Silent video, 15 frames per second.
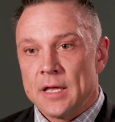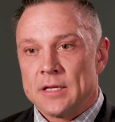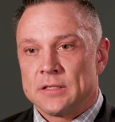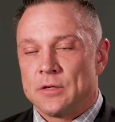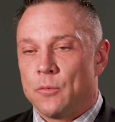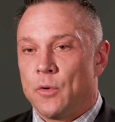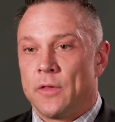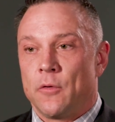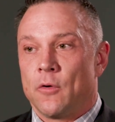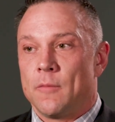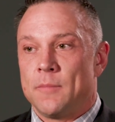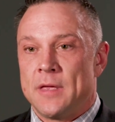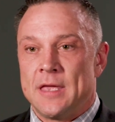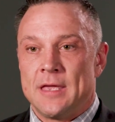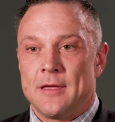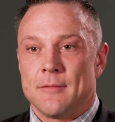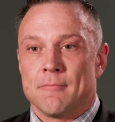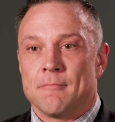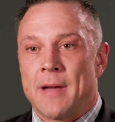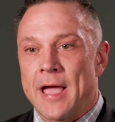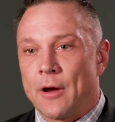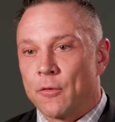So, whether it be
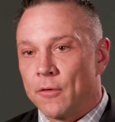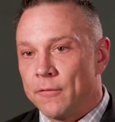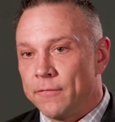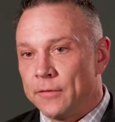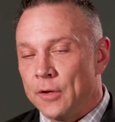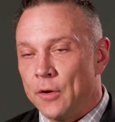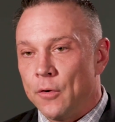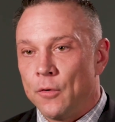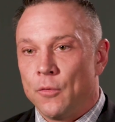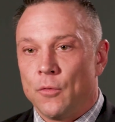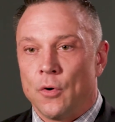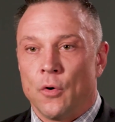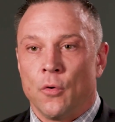microflow